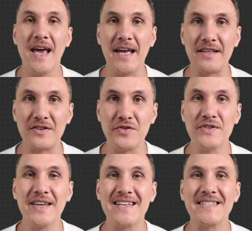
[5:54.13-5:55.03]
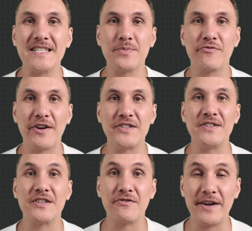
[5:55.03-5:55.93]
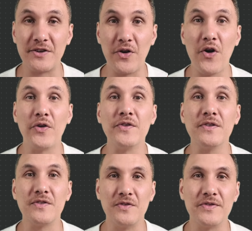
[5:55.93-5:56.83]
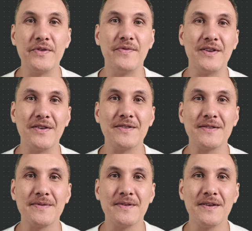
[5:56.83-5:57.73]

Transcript: and use it as inspiration to create your own YouTube videos.